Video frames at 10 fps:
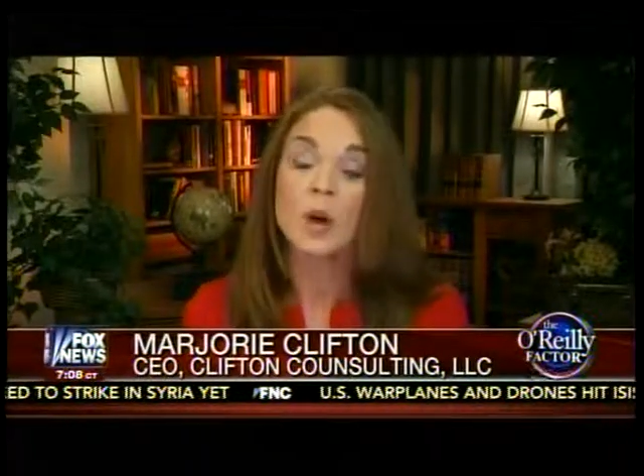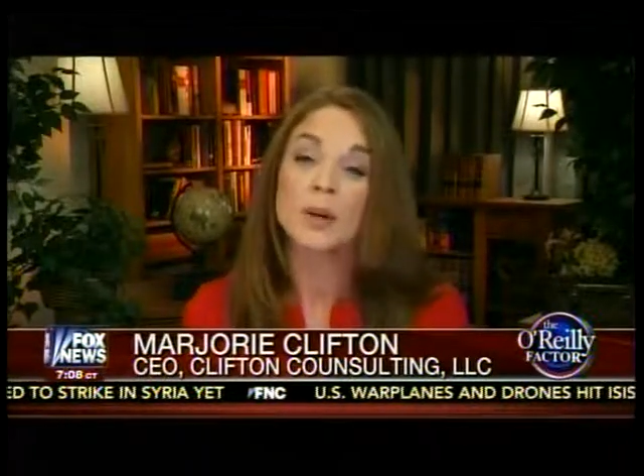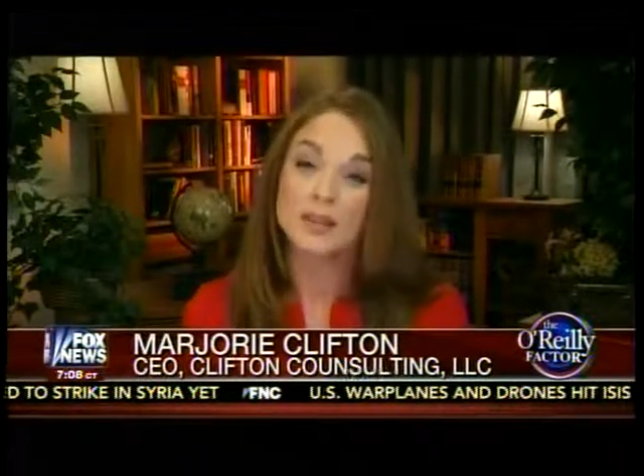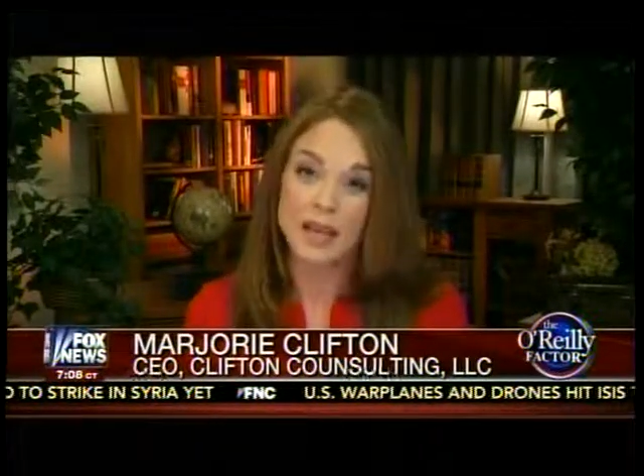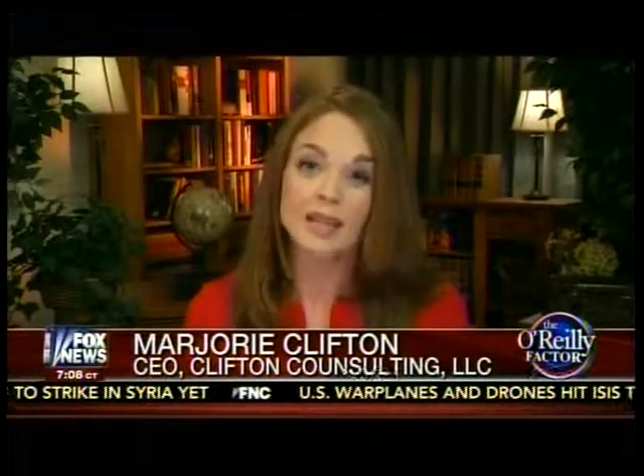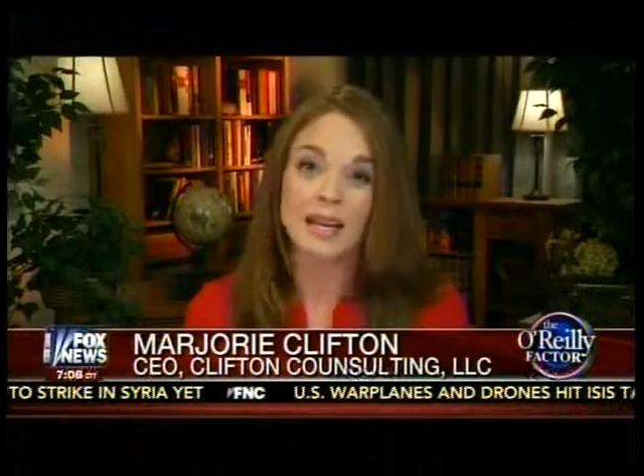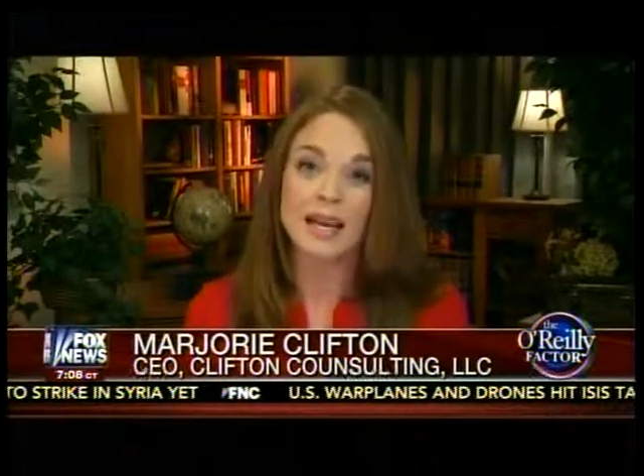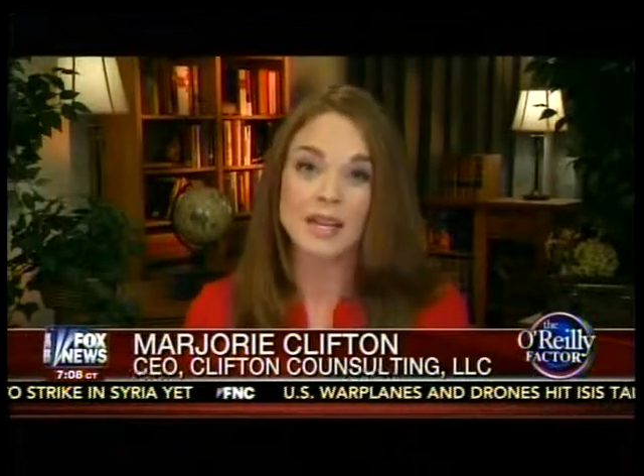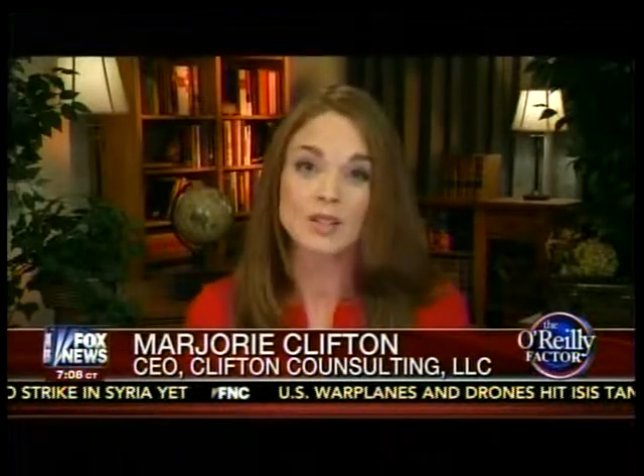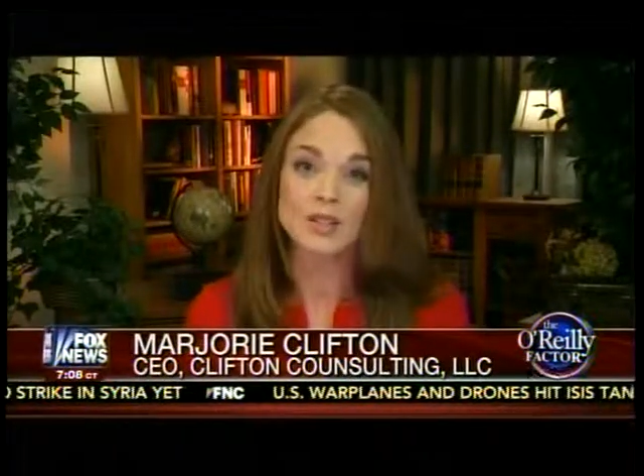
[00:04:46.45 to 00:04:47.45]
but a lot of
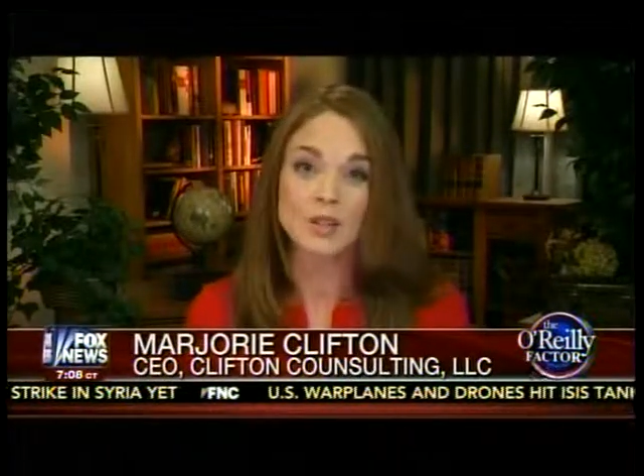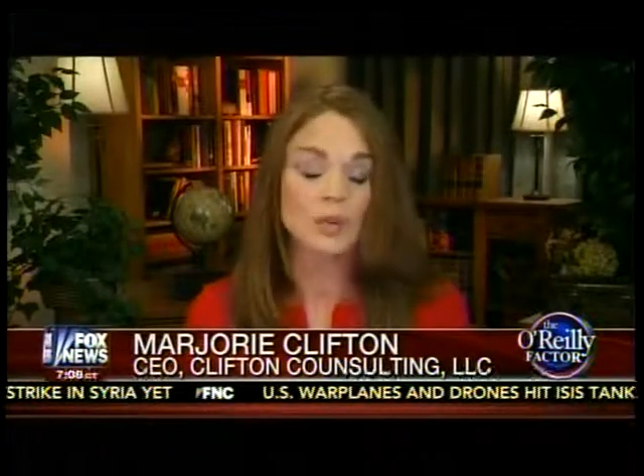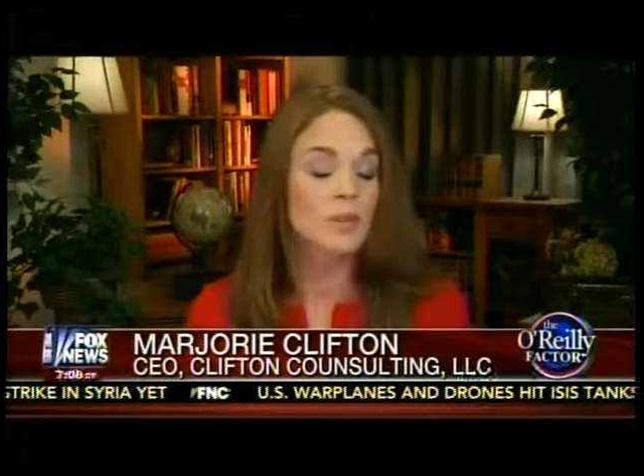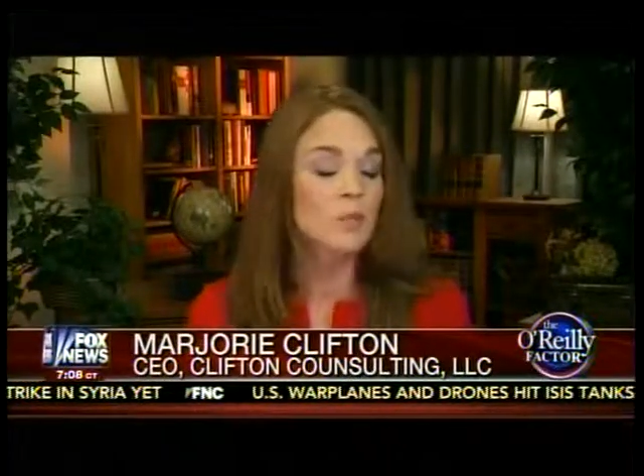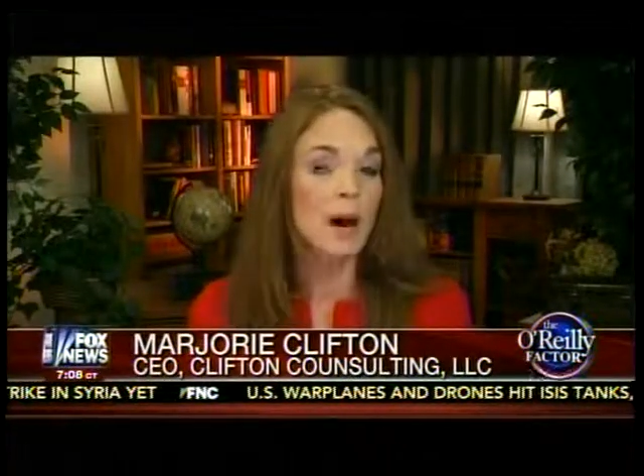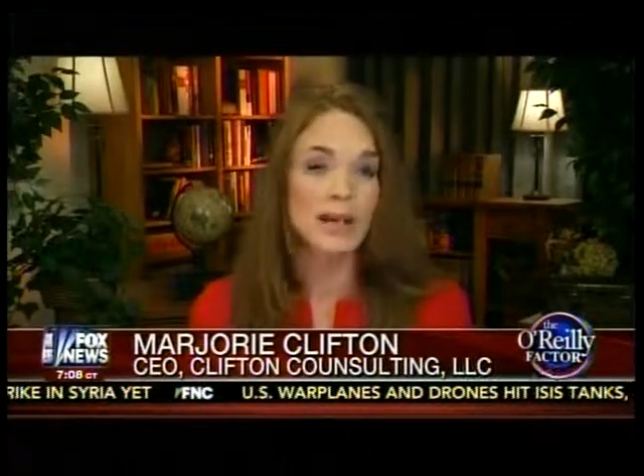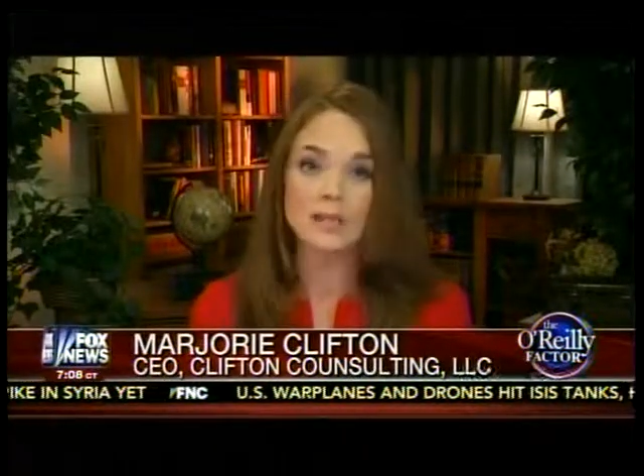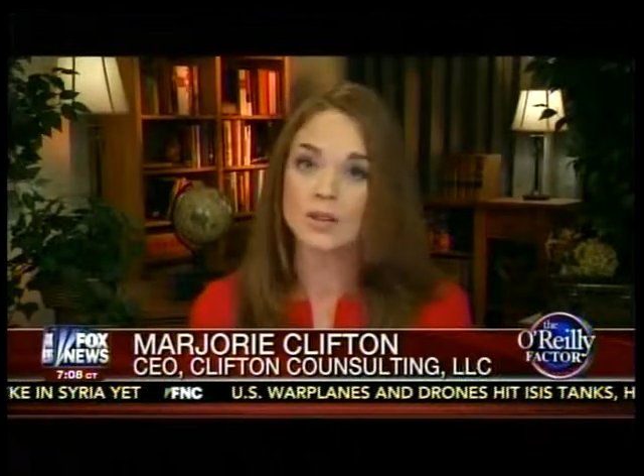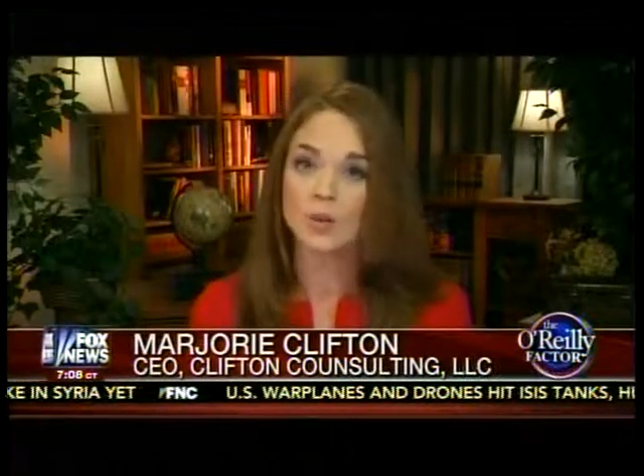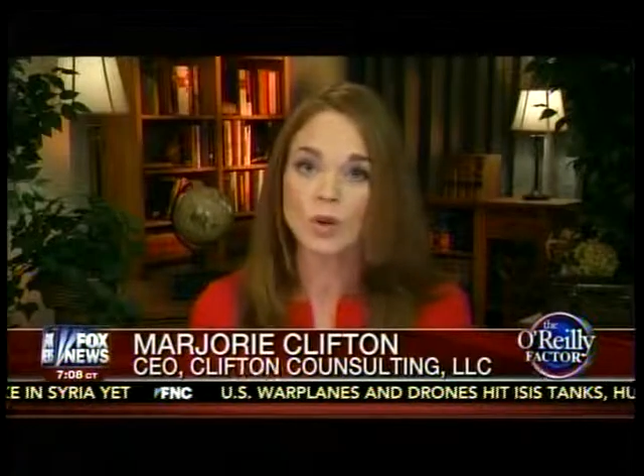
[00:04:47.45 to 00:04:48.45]
that has to do with
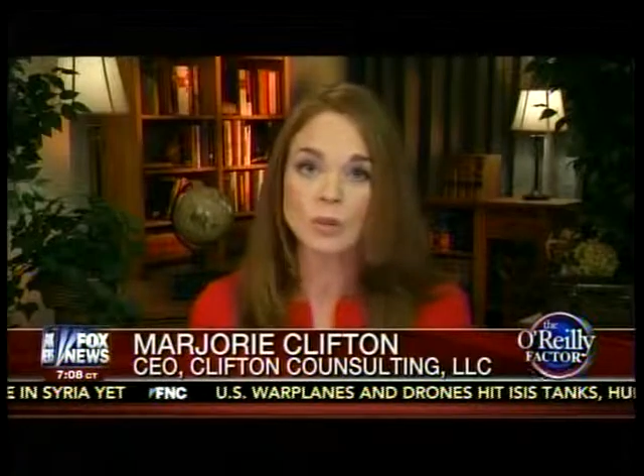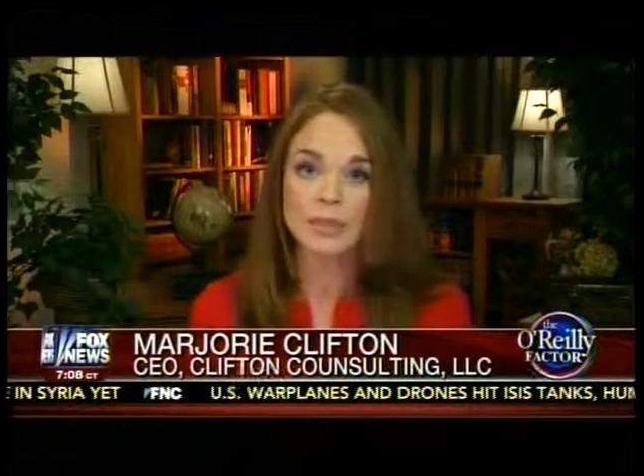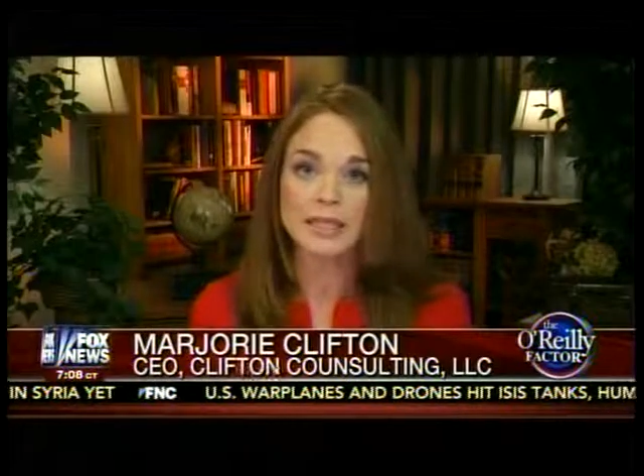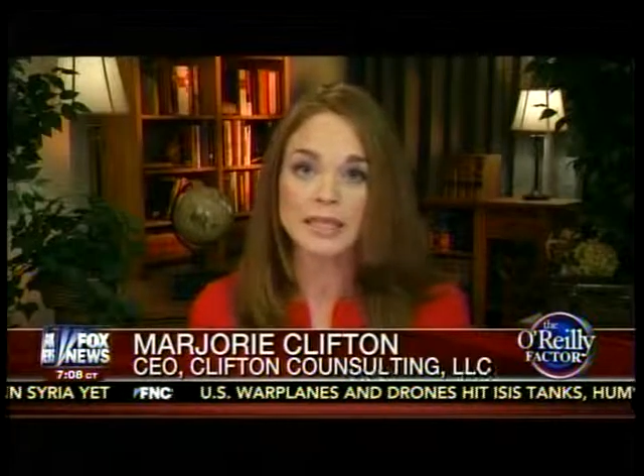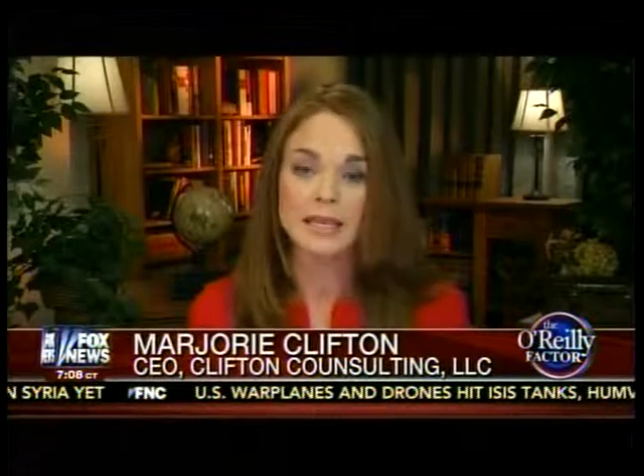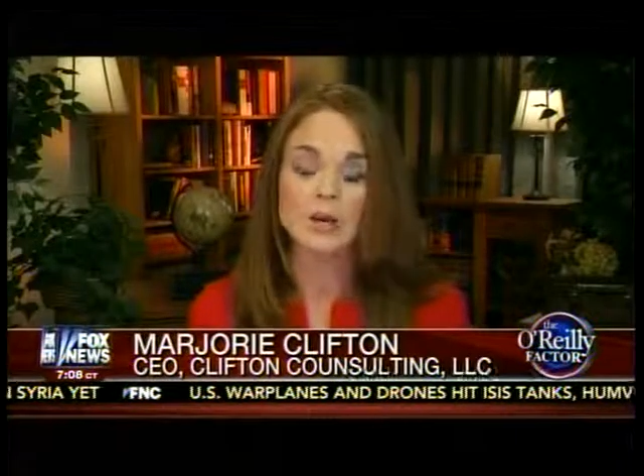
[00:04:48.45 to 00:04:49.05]
bias in the workplace.